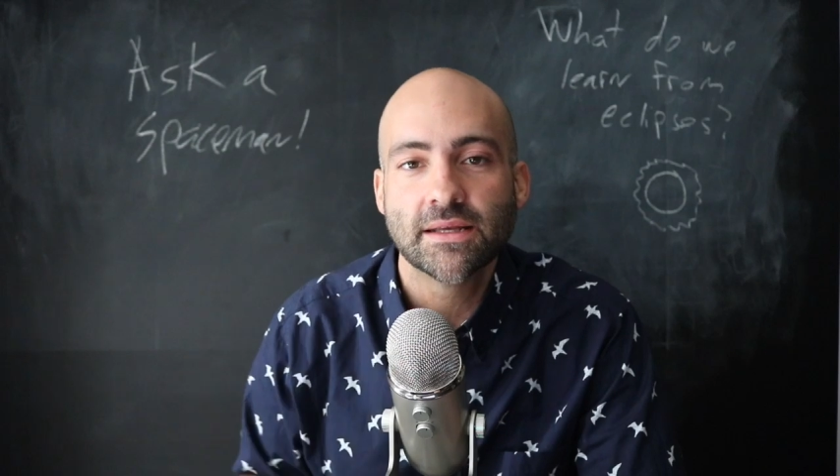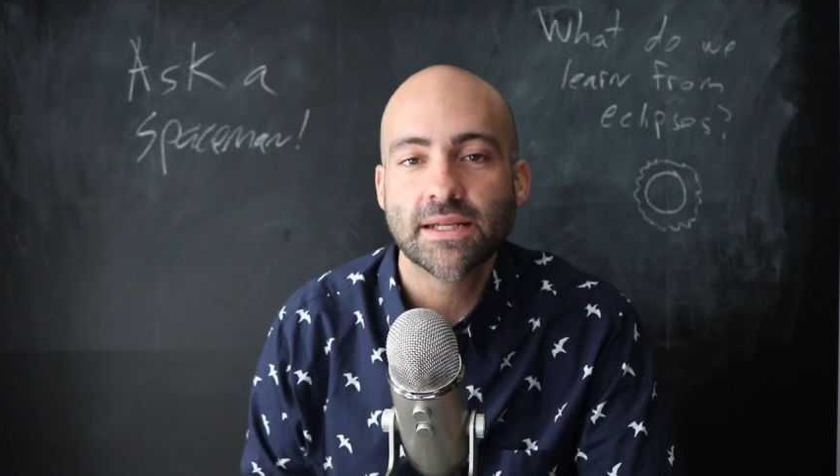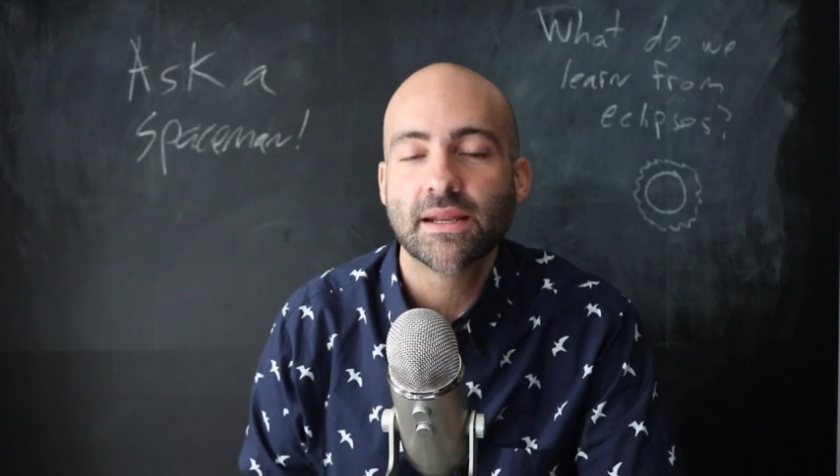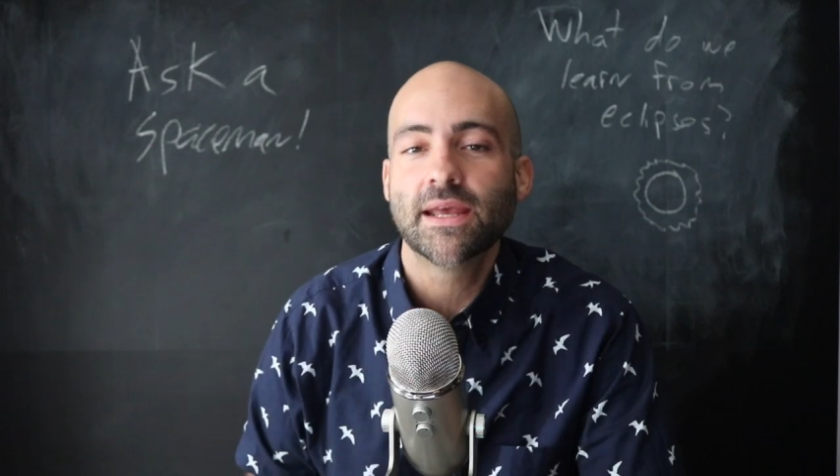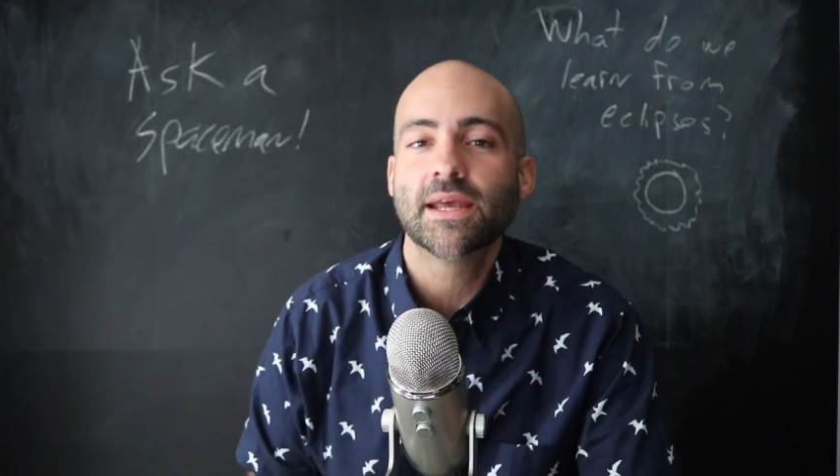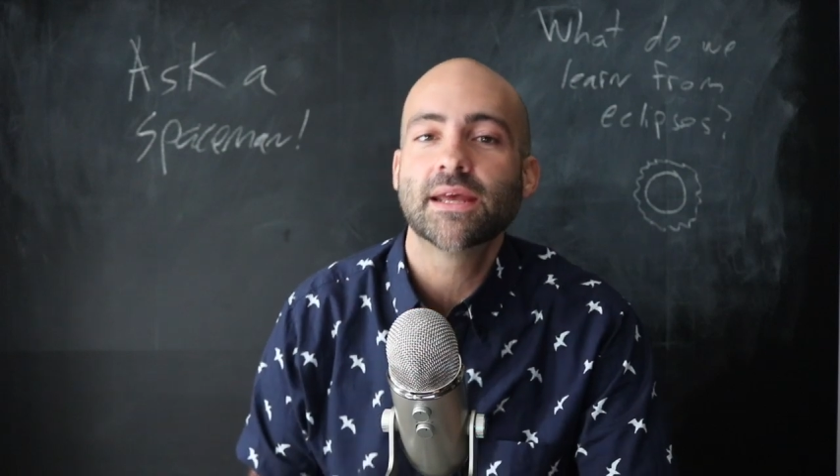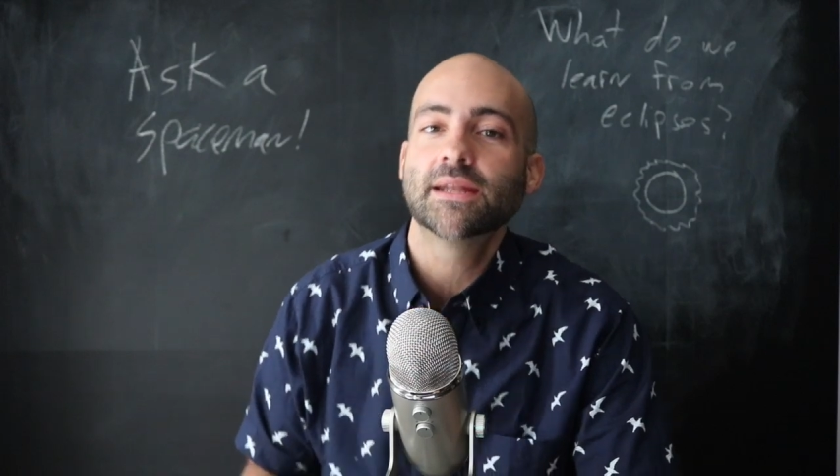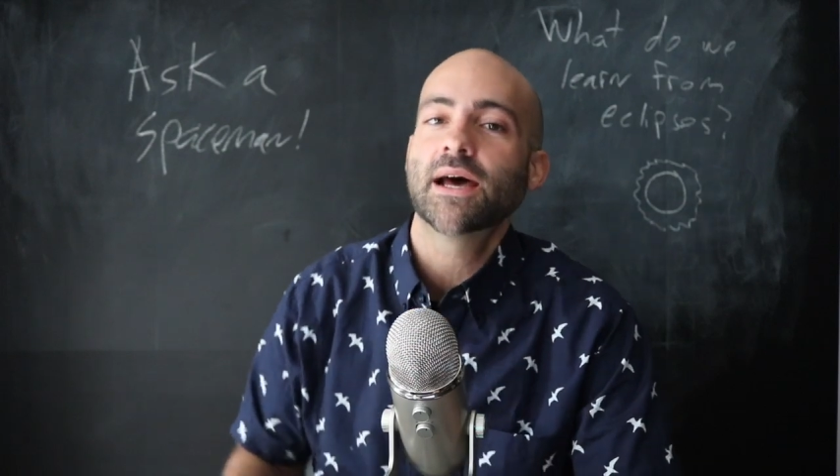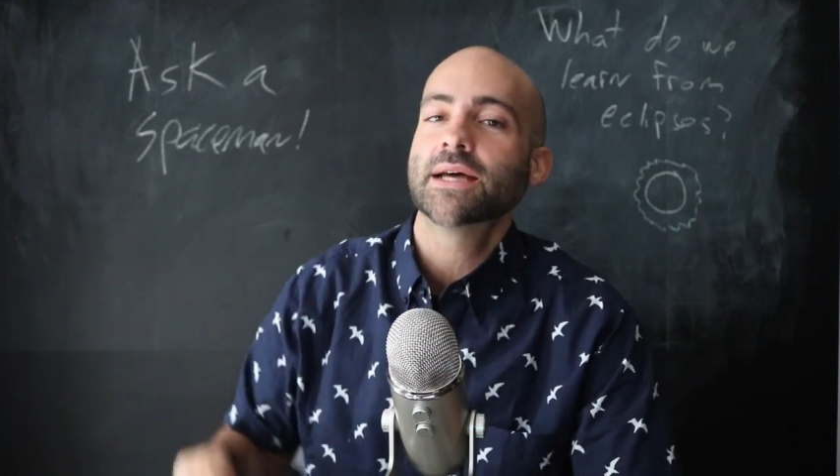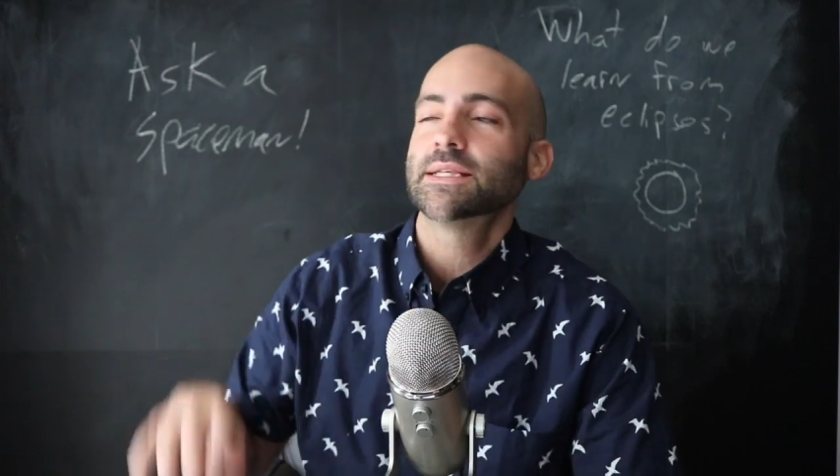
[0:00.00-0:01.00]

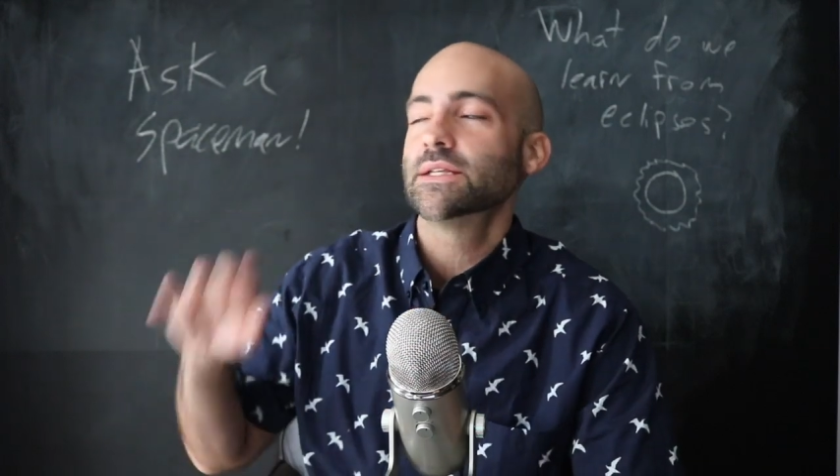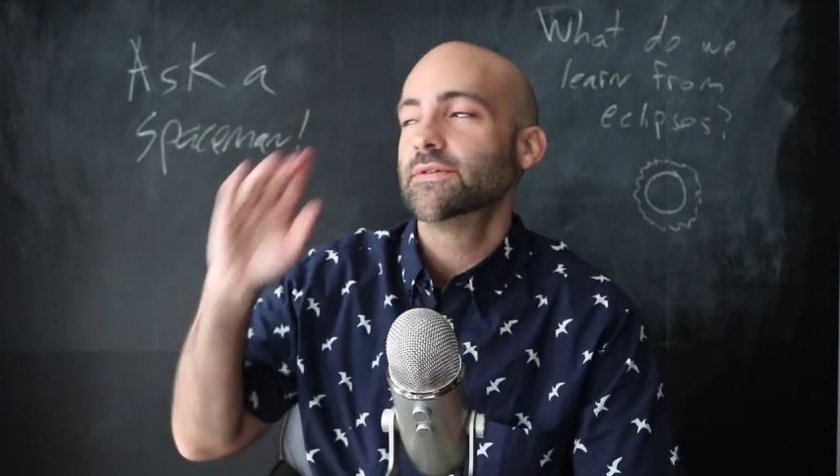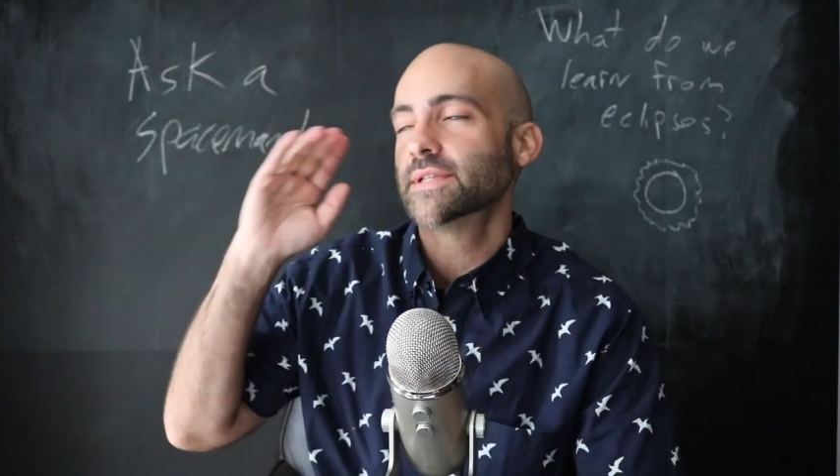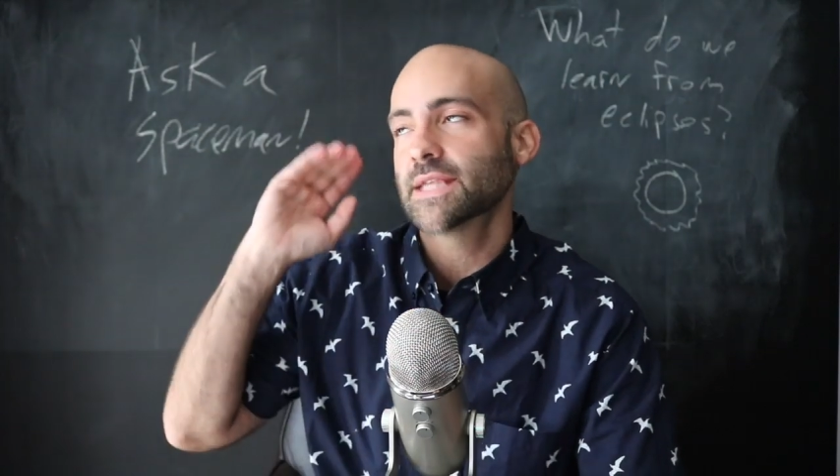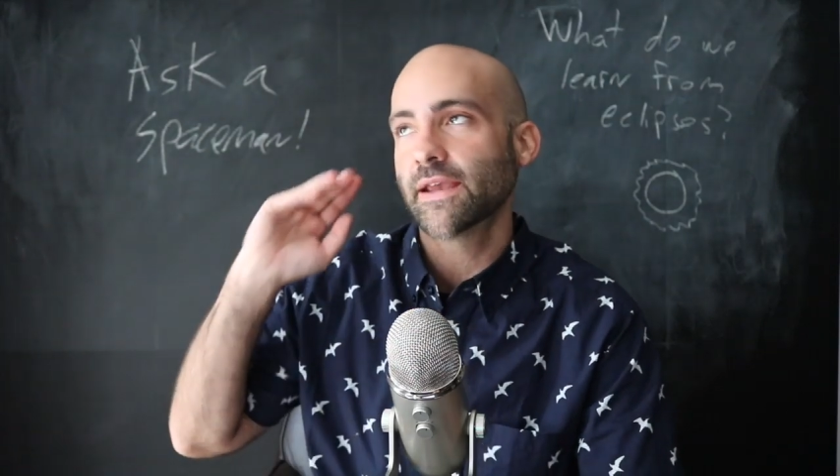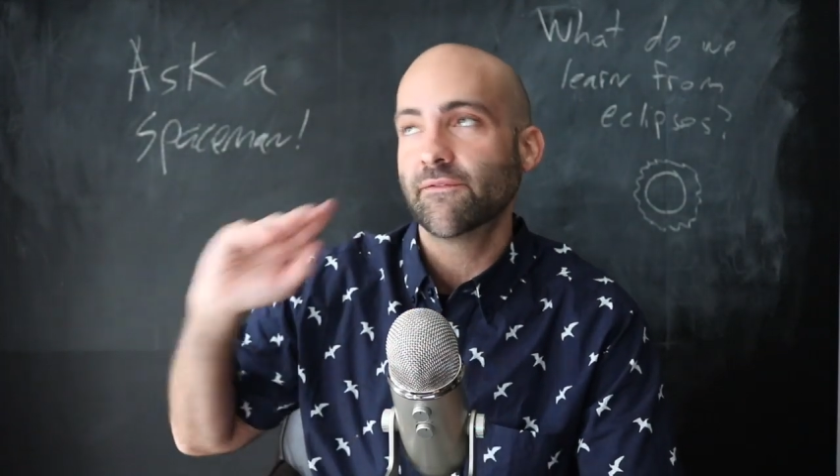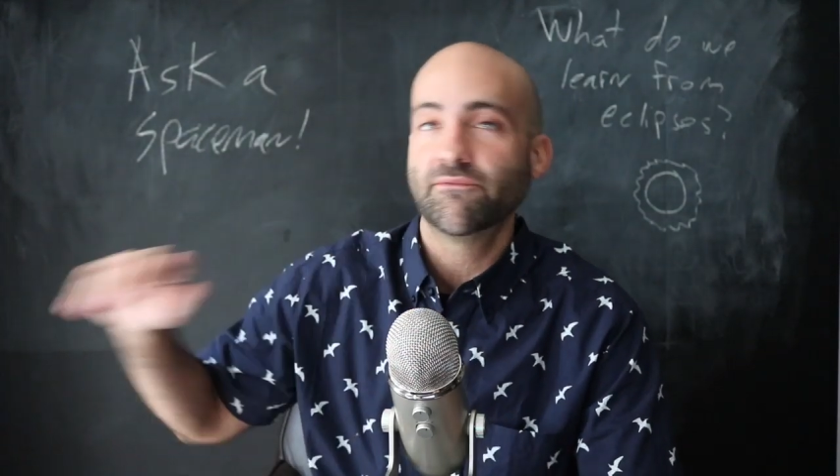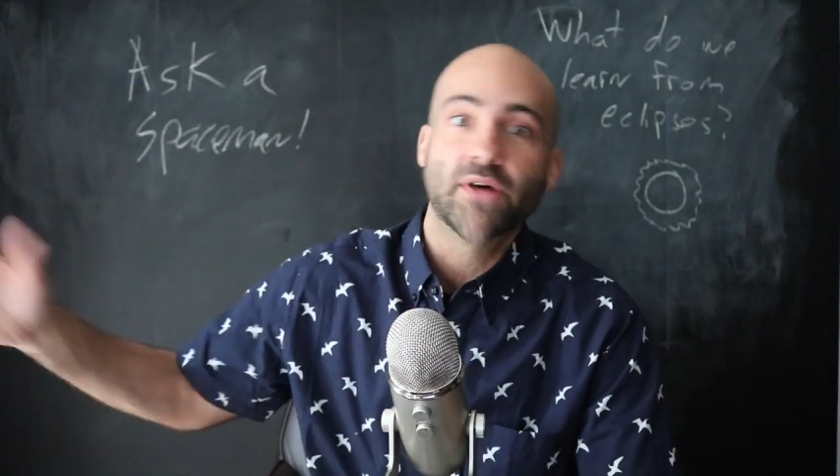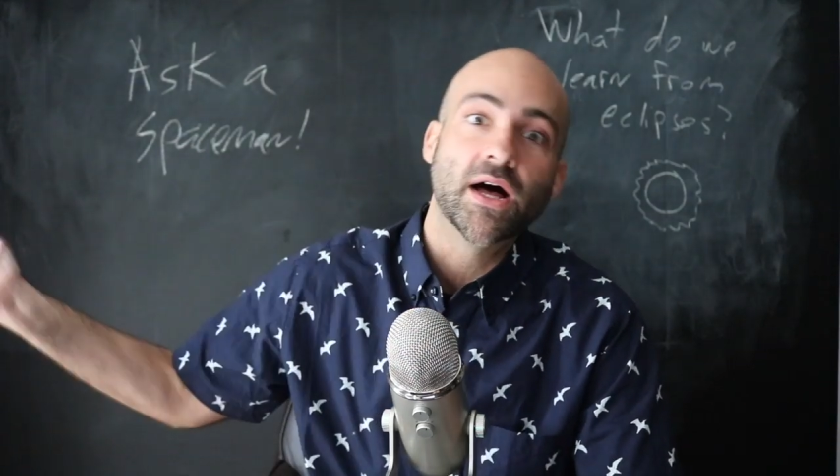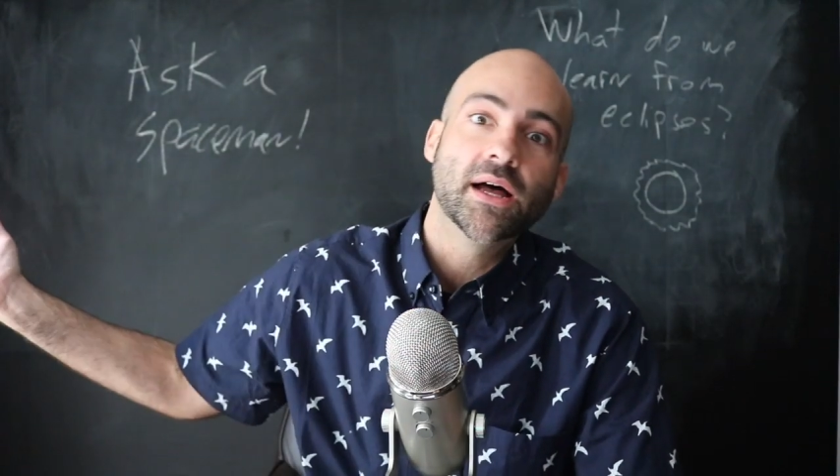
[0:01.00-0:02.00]
And Isaac Newton's like,
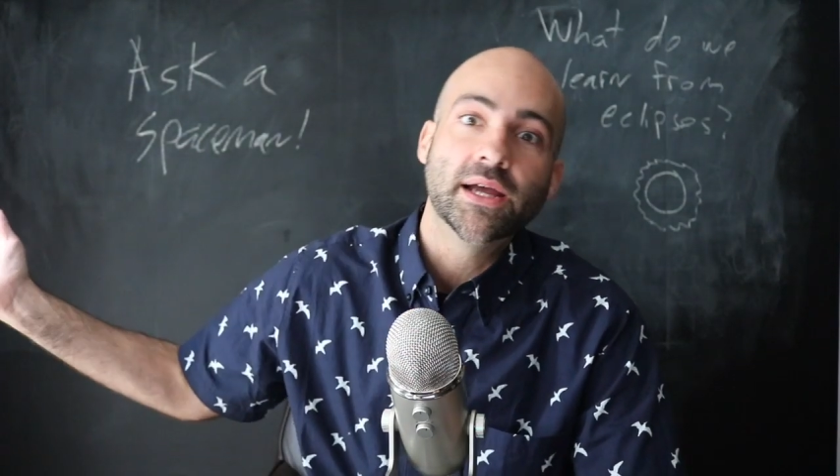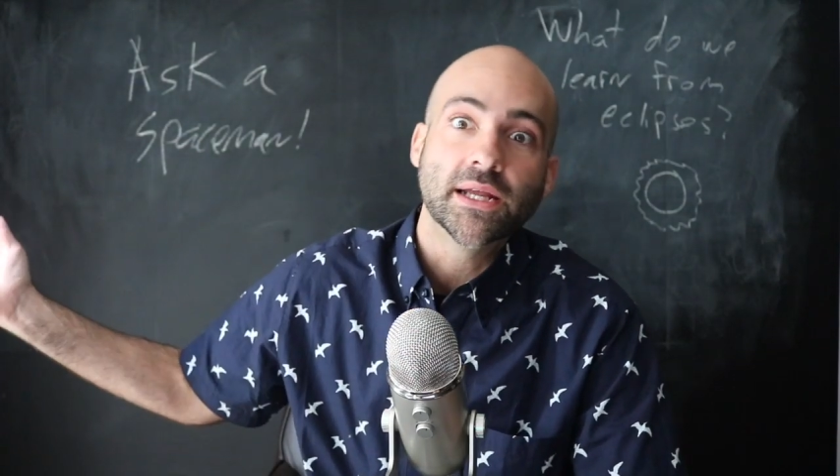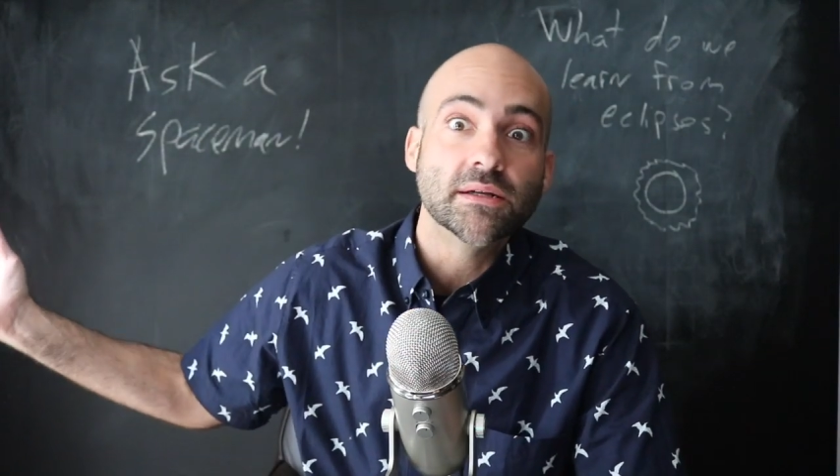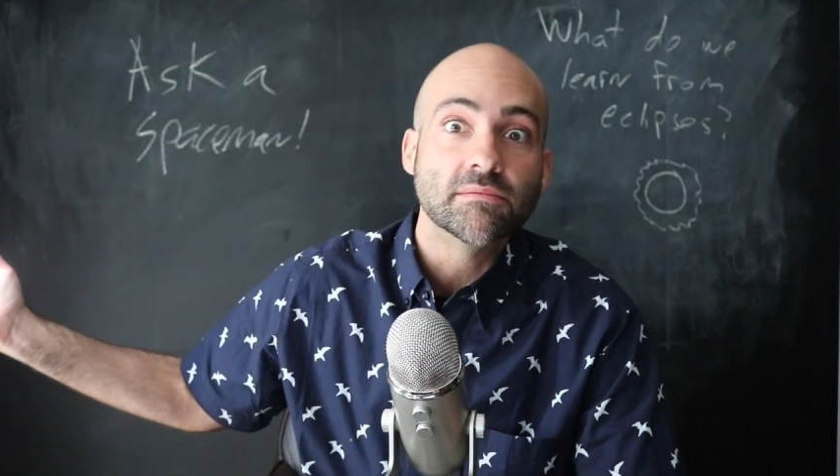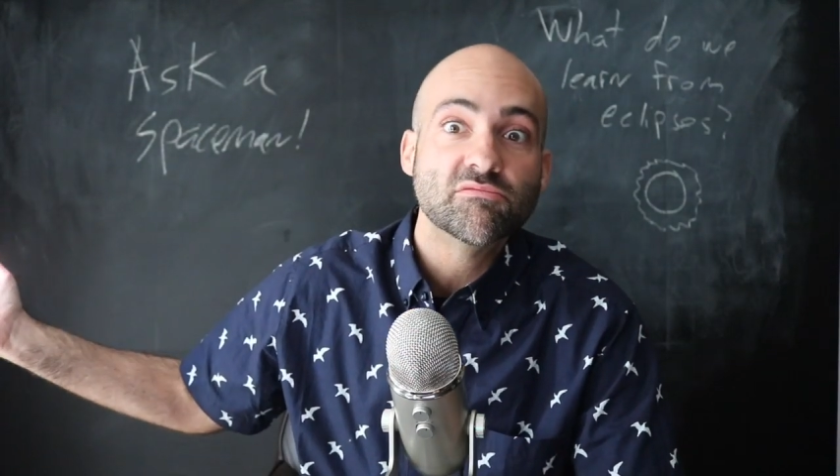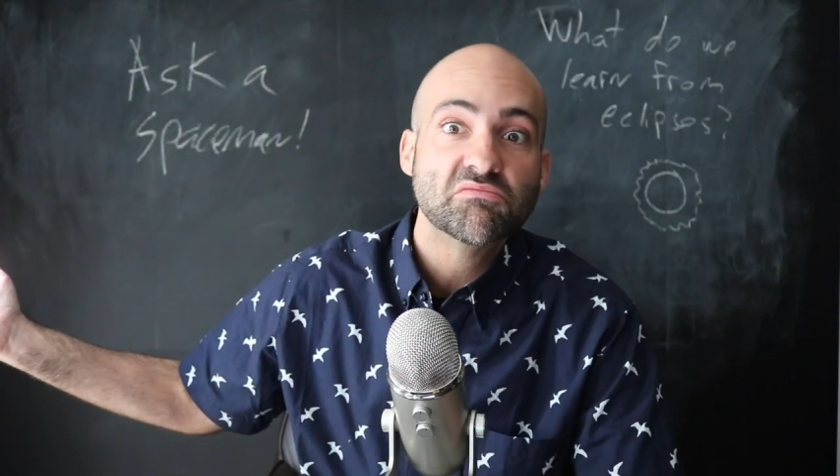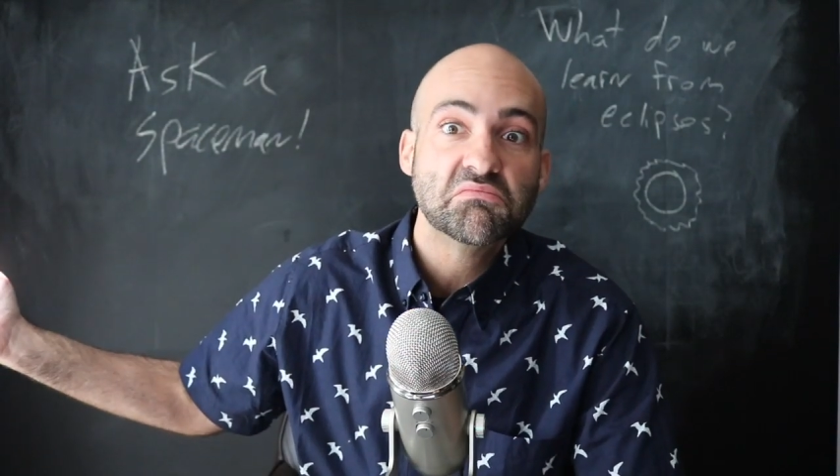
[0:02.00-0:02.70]
fine.